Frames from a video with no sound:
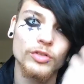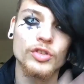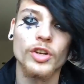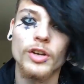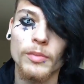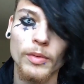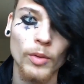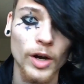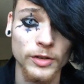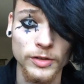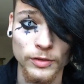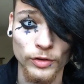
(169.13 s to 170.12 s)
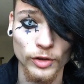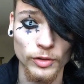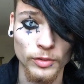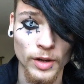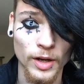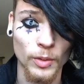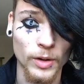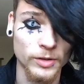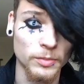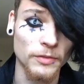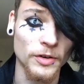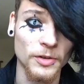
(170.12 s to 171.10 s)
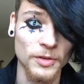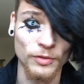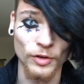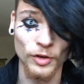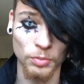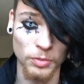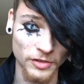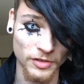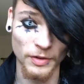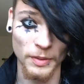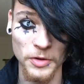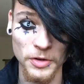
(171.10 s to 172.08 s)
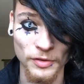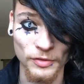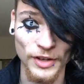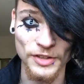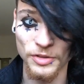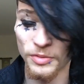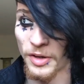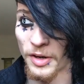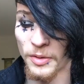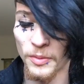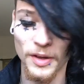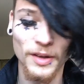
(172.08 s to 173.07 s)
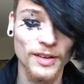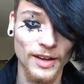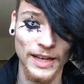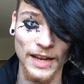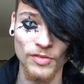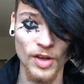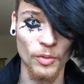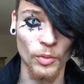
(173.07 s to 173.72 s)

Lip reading: shouldn't have been watching my video in the first place if I'm going to offend you in any way. I gave that